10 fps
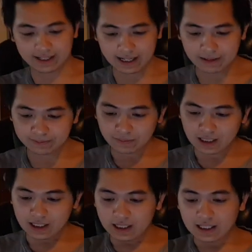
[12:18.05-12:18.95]
here,
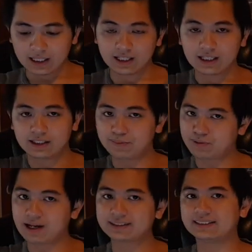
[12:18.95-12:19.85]
the
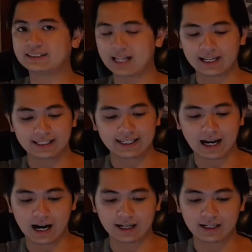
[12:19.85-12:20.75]
price is slightly
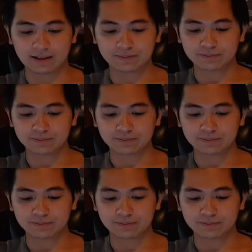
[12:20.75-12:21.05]
higher.